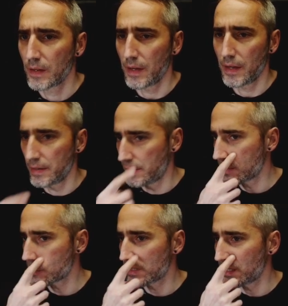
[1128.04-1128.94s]
And the
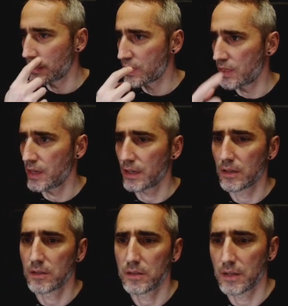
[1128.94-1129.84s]
interesting thing
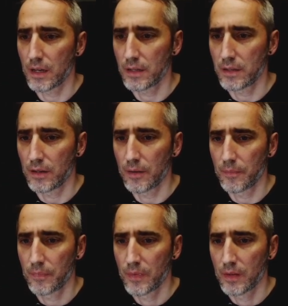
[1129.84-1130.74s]
is that
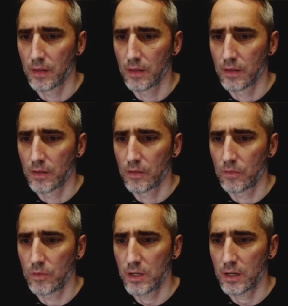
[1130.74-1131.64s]

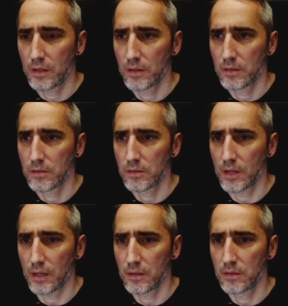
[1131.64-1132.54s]
we can
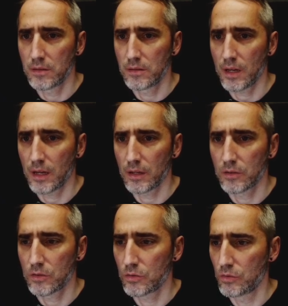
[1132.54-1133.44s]
set the tank
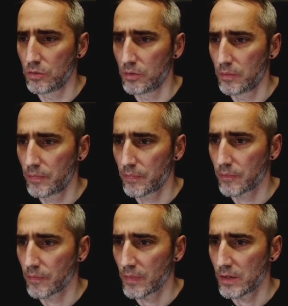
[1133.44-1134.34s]
to
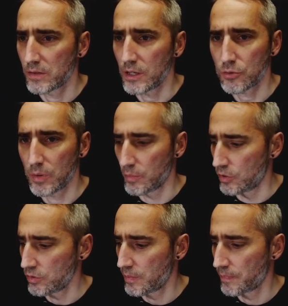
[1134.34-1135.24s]
sentry
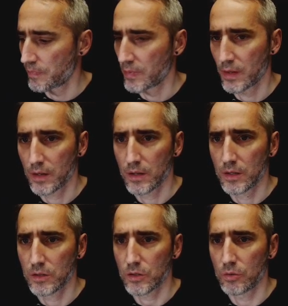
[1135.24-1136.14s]
mode,
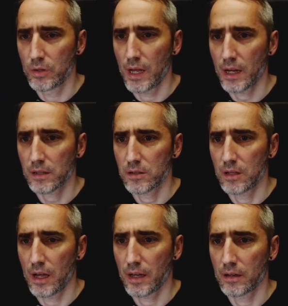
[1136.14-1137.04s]
so it acts
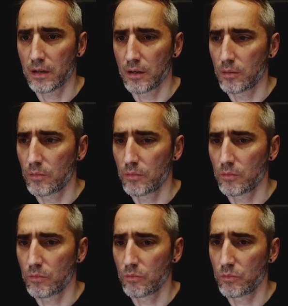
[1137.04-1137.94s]
like a
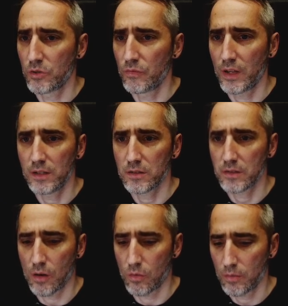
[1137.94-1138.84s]
defense
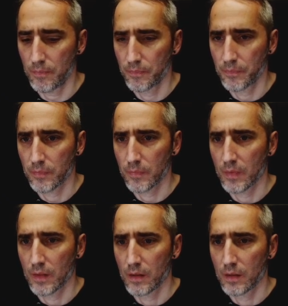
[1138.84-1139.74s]
tower,
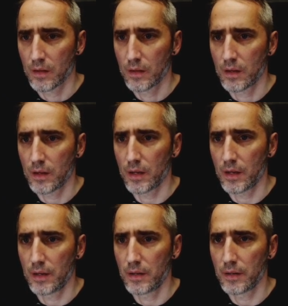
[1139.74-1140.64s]

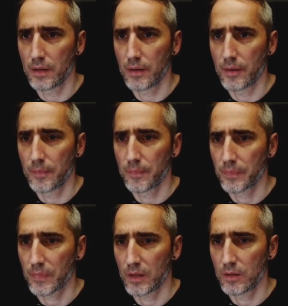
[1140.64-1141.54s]
and in